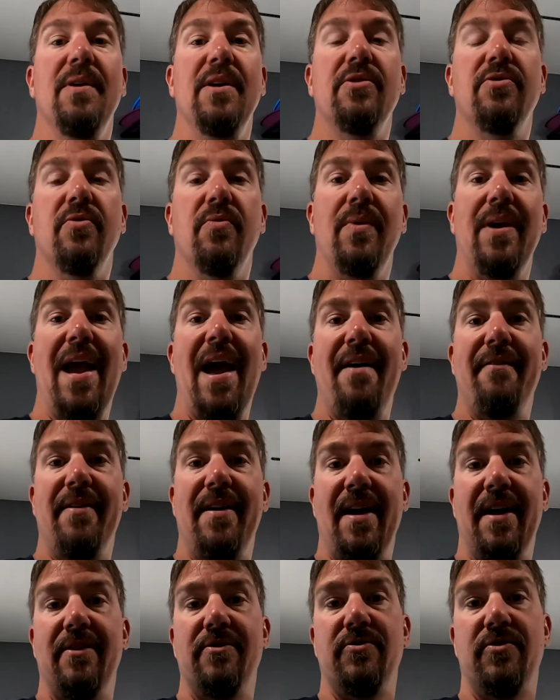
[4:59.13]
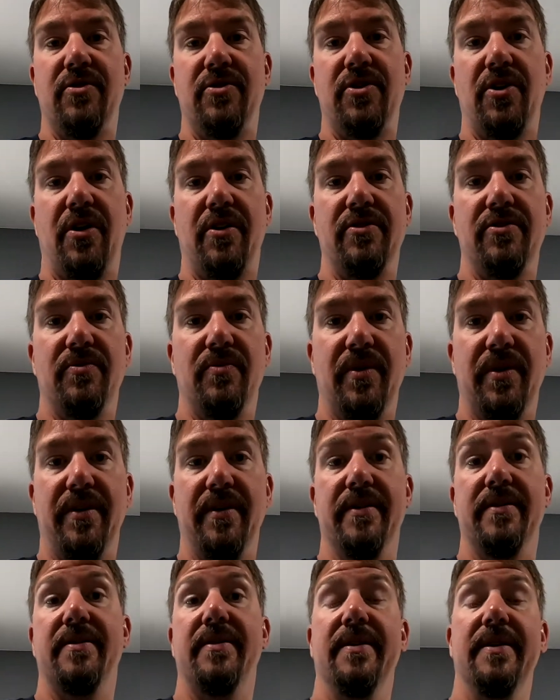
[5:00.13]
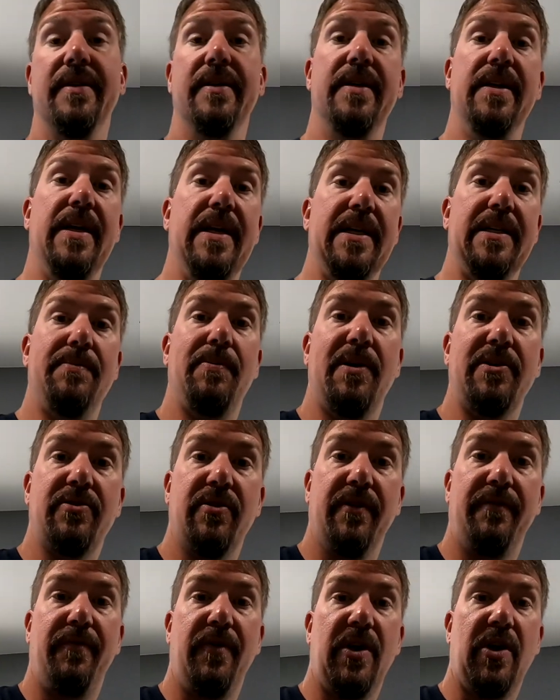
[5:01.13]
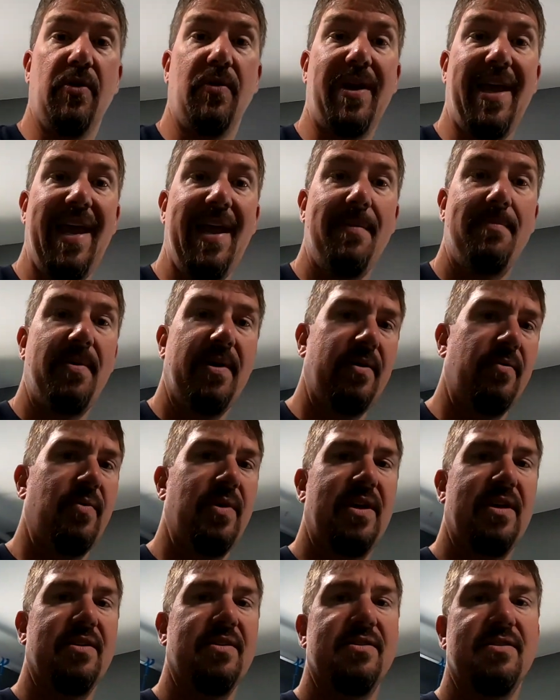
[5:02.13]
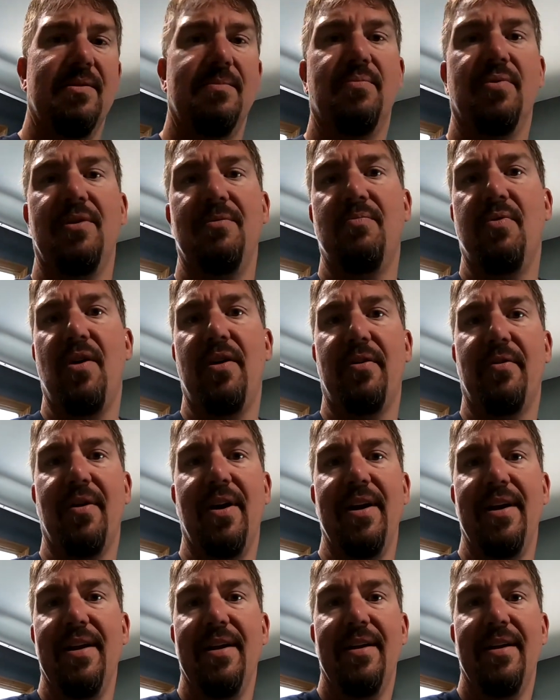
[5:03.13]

make sure we have an extra charger with us. And especially if we go camping, we can simply plug right